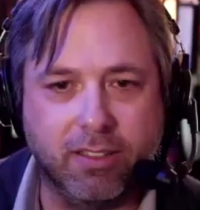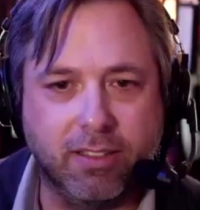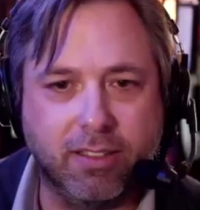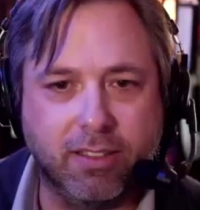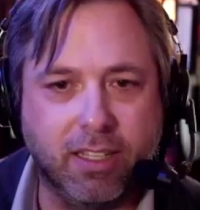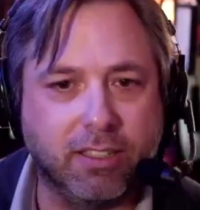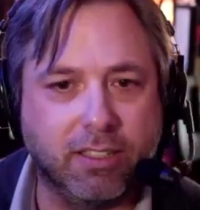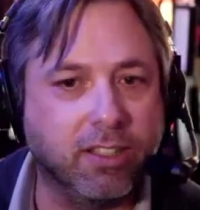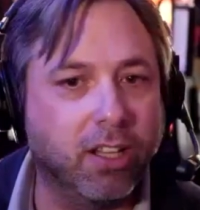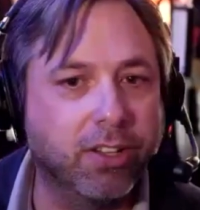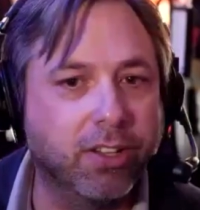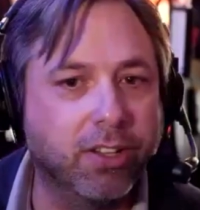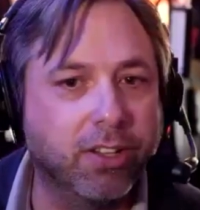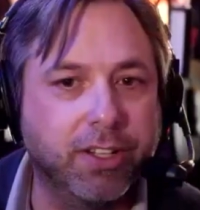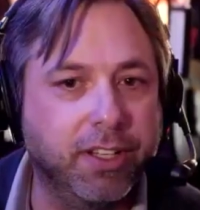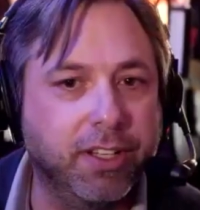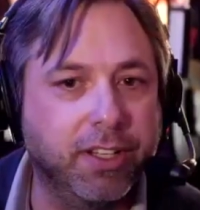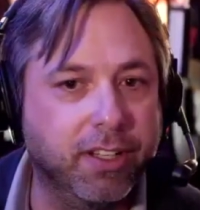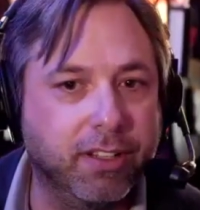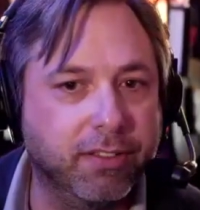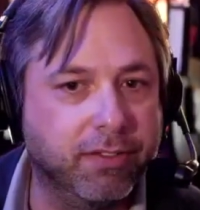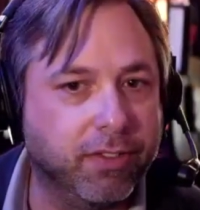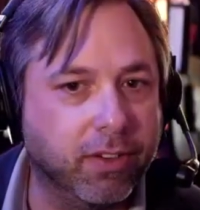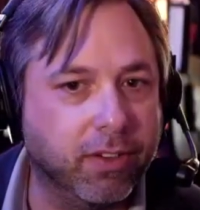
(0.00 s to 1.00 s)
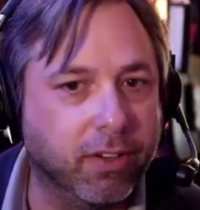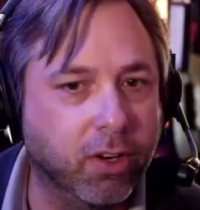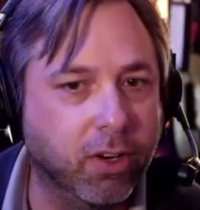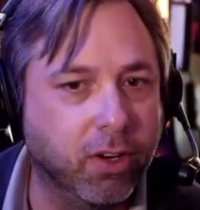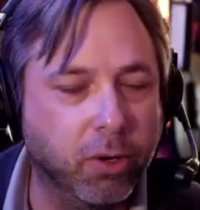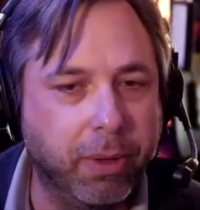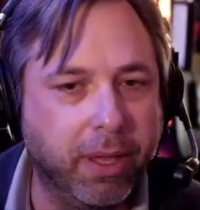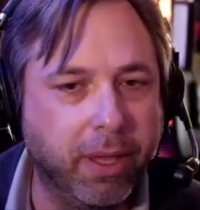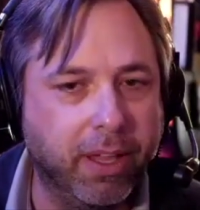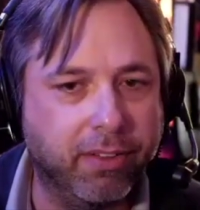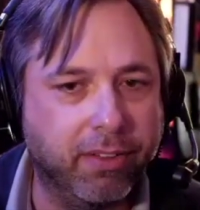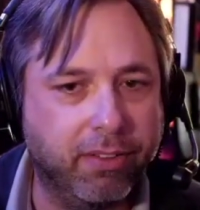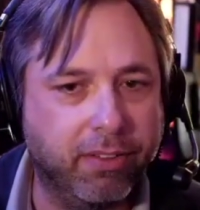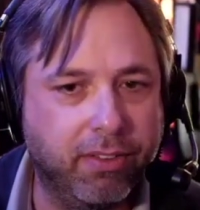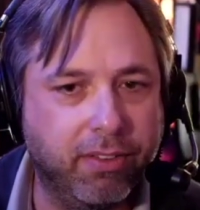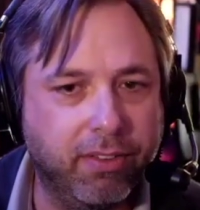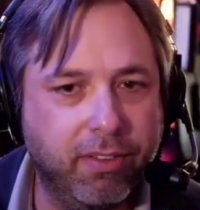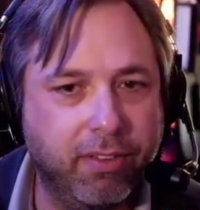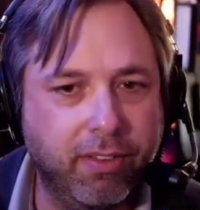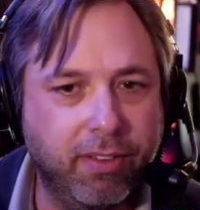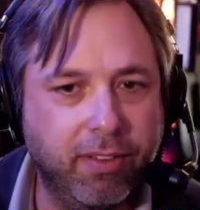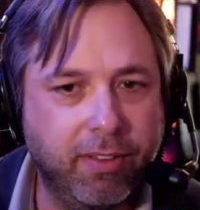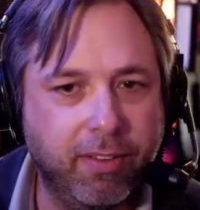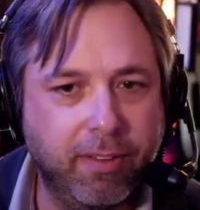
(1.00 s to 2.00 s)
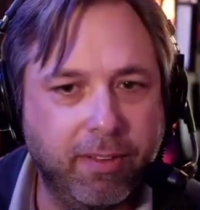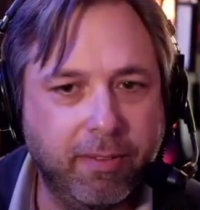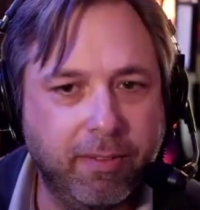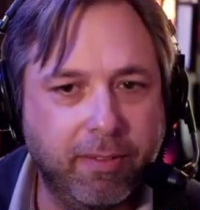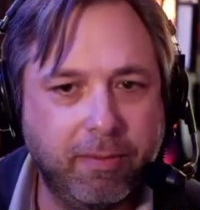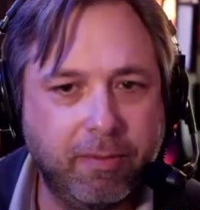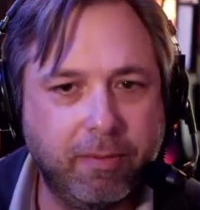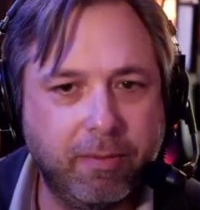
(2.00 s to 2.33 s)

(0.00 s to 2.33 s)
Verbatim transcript: That's all you need for OBS. That's